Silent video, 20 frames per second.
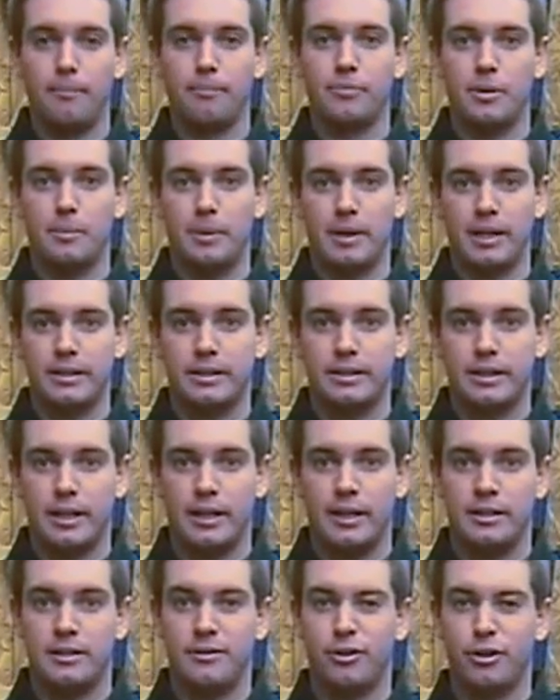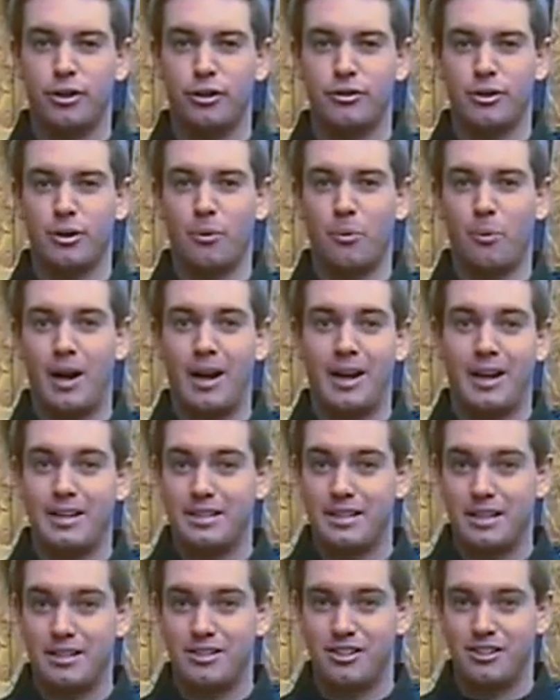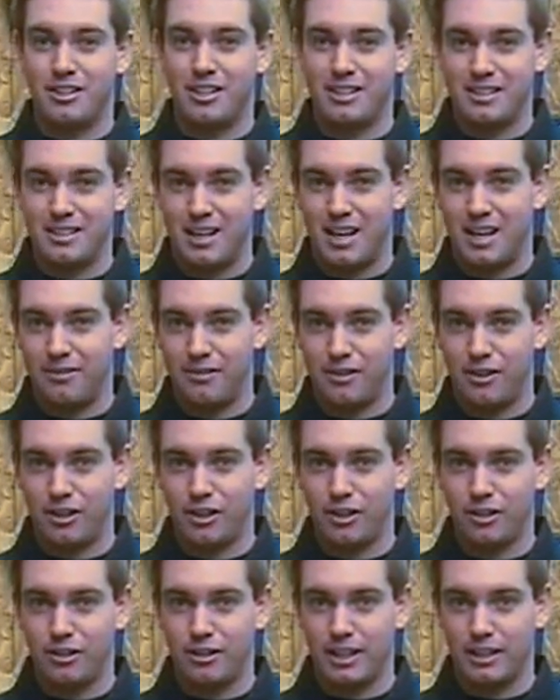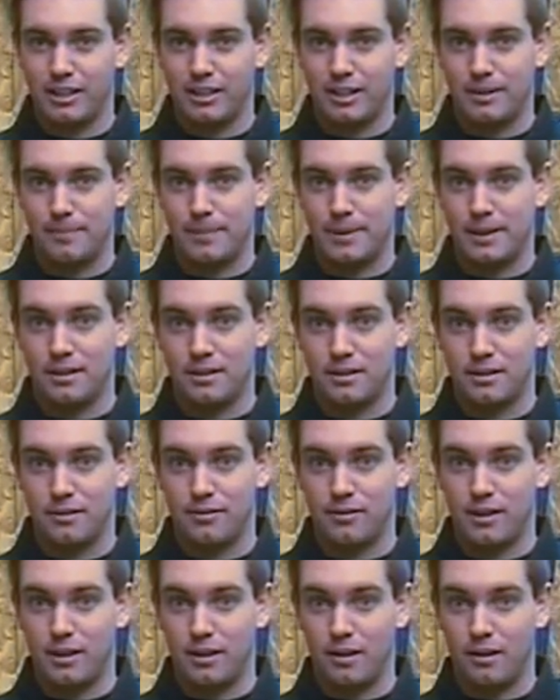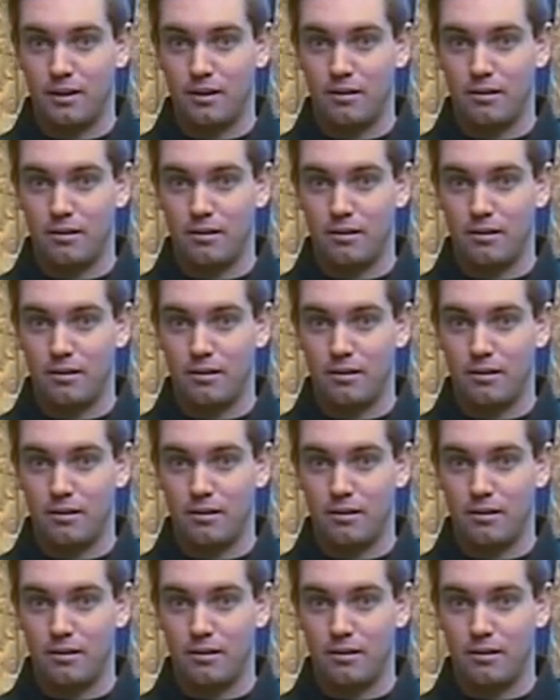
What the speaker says: The biggest thing is, if you're using a YS engine, that's not a very good technique, because if the